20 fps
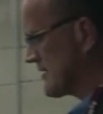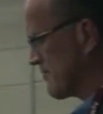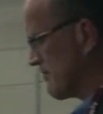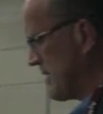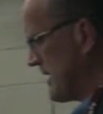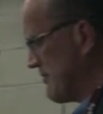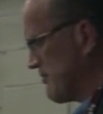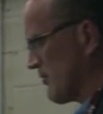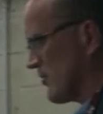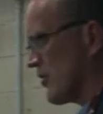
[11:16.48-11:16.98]

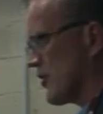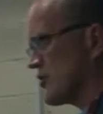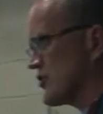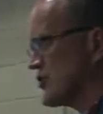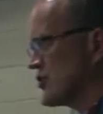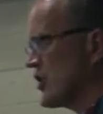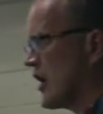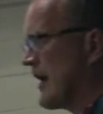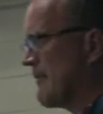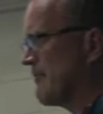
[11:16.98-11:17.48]
people are
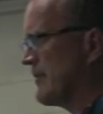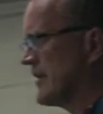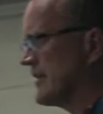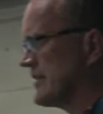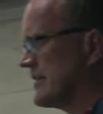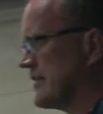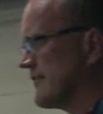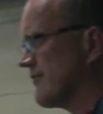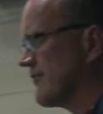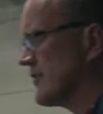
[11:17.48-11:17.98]
shopping
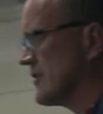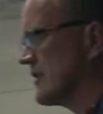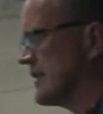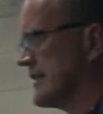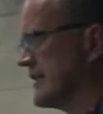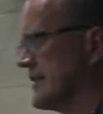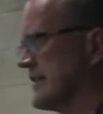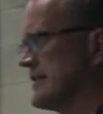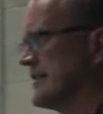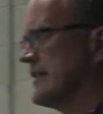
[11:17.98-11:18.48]

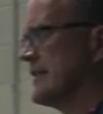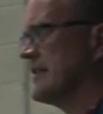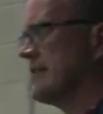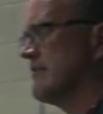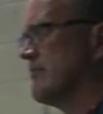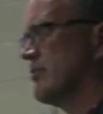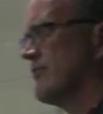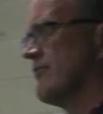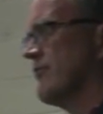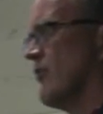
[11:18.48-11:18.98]
differently than they
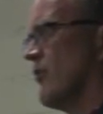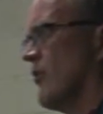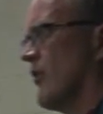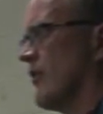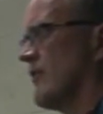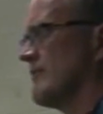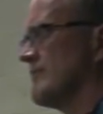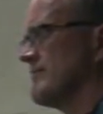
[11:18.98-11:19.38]
did before.